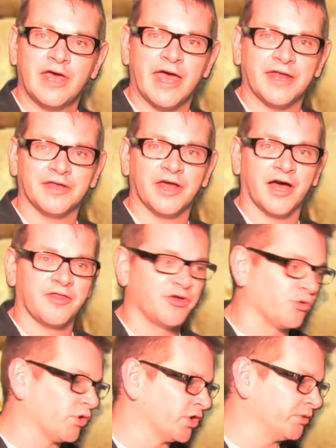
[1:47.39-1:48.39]
And
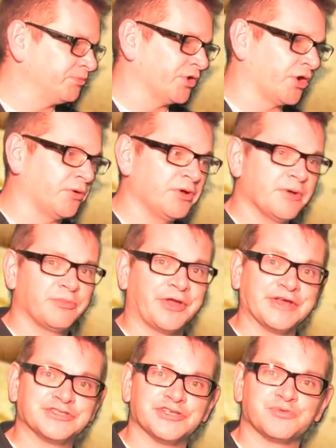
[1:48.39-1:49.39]
there were,
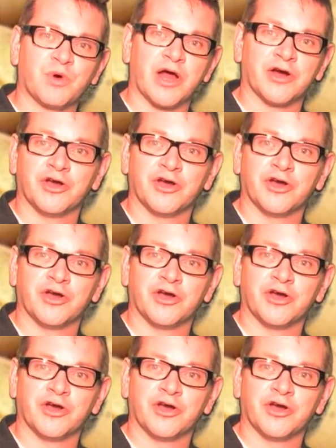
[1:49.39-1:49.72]
places where